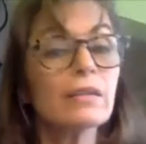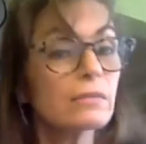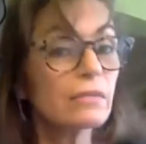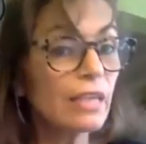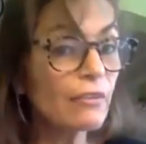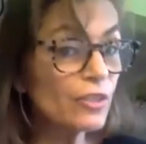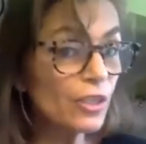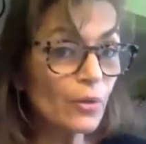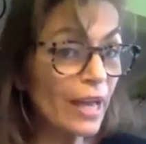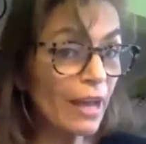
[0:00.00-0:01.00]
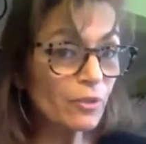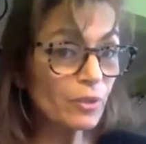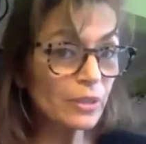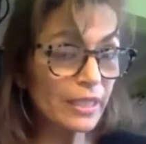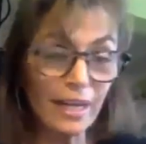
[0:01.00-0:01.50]
if you don't have
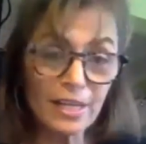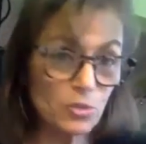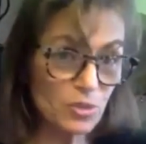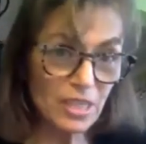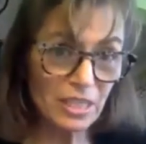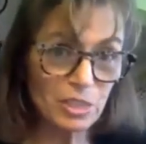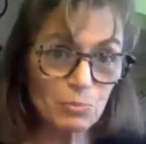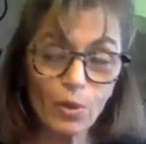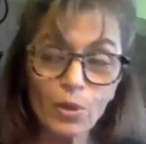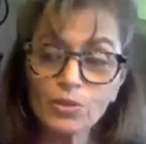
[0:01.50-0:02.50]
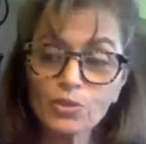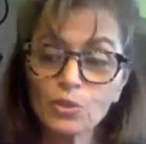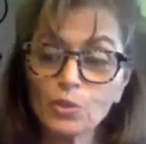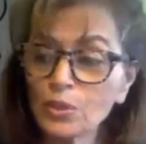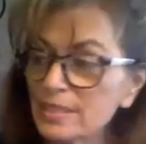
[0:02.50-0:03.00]
googly eyes or tennis balls,
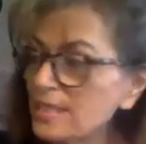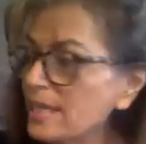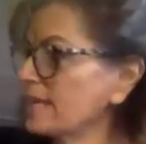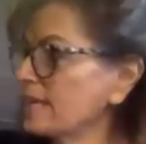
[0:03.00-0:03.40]
you can take